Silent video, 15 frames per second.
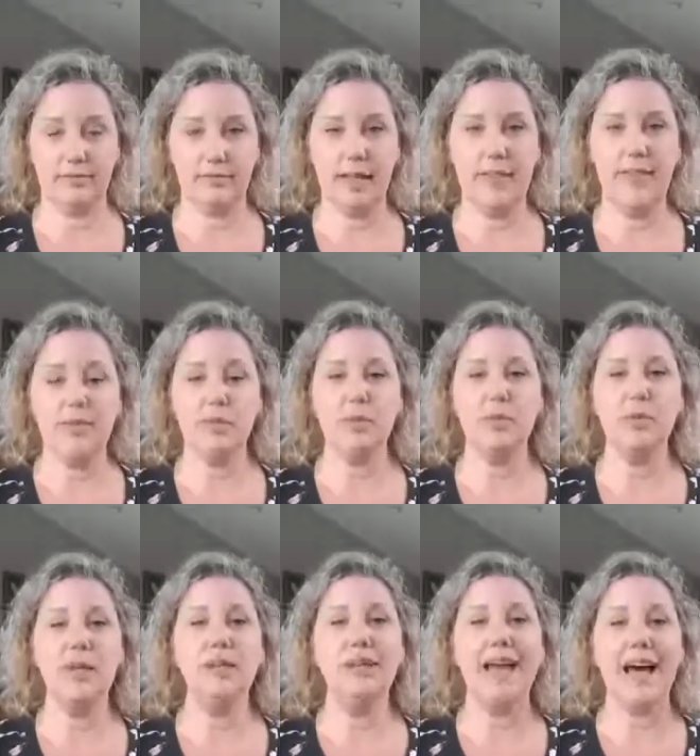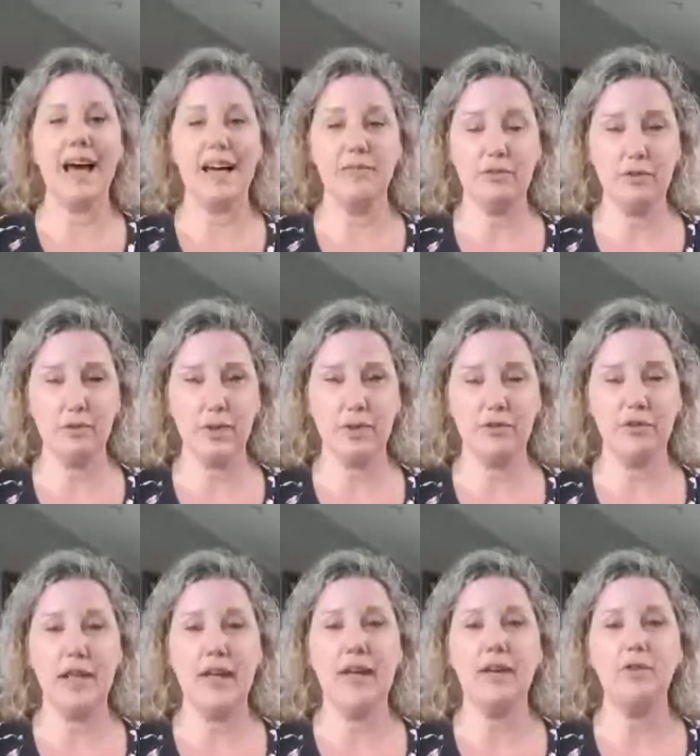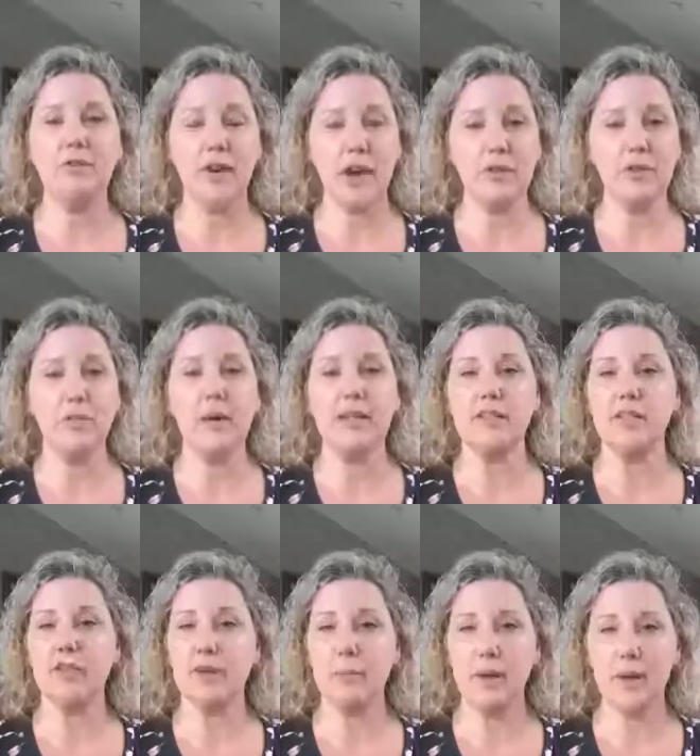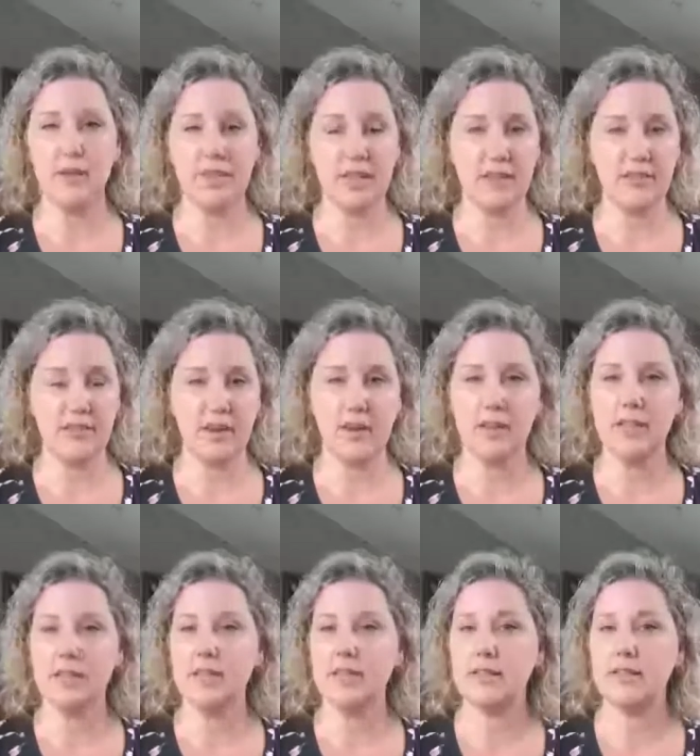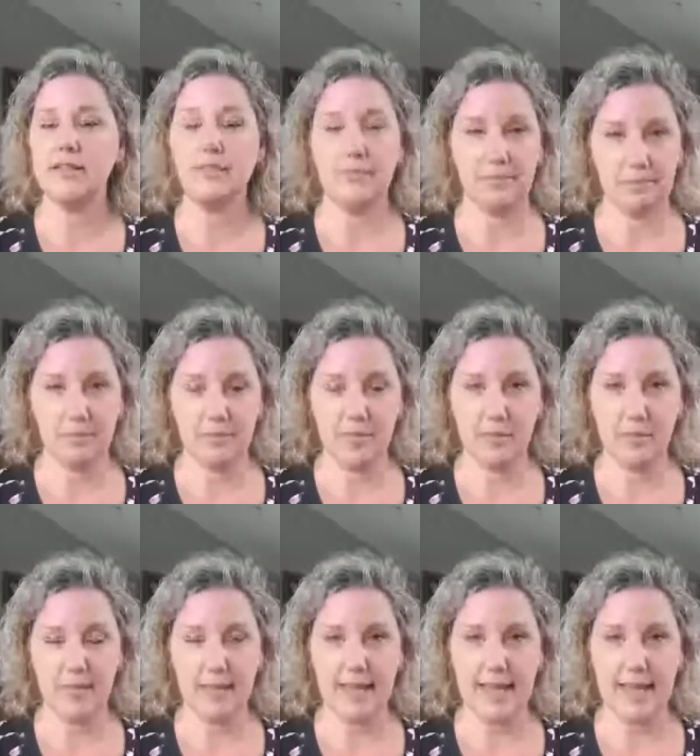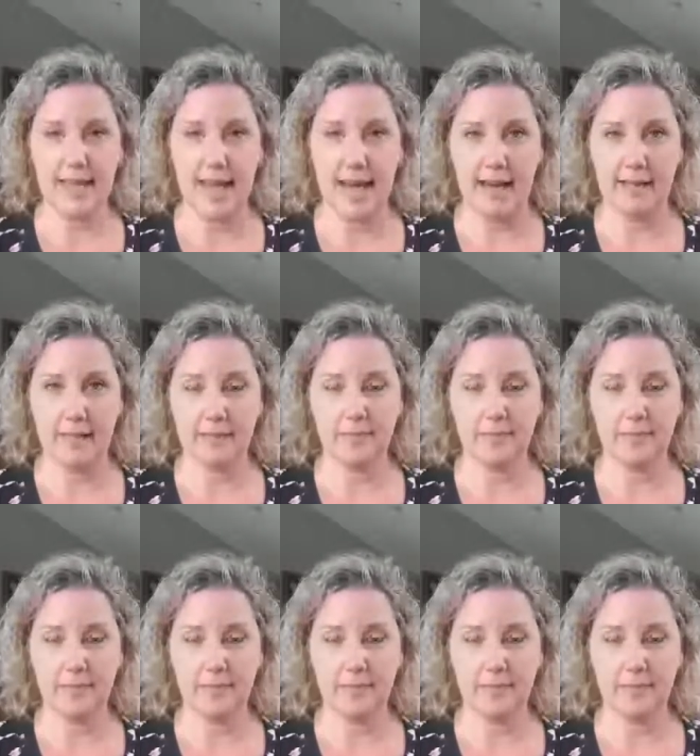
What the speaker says: and this would be a live critter like a virus, bacteria, parasite, fungus, something like that,